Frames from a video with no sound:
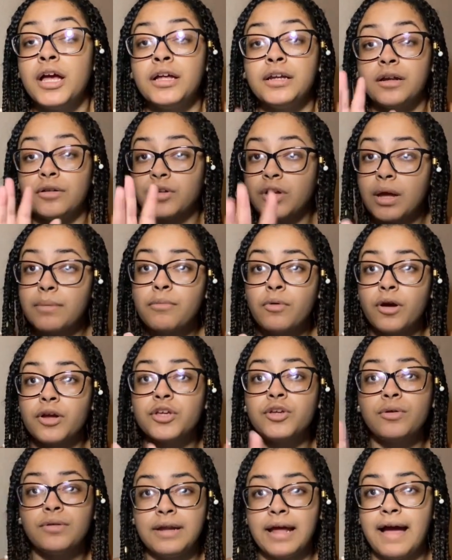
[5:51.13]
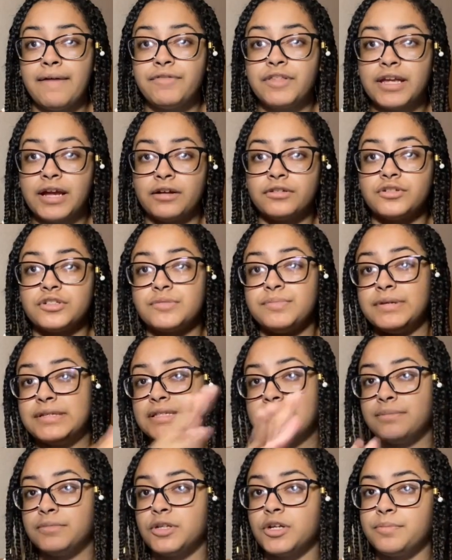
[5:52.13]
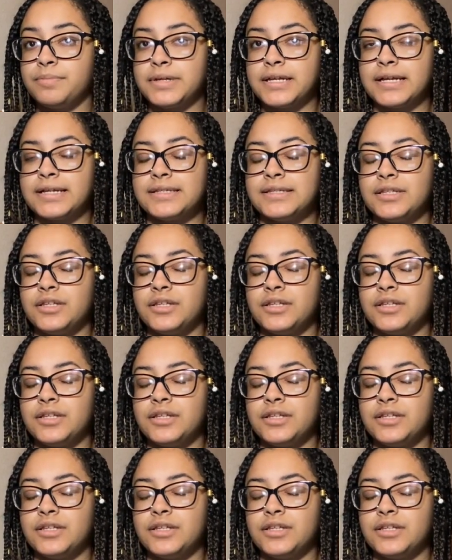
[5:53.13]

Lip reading: Now don't get me wrong, you can have the characters be similar because,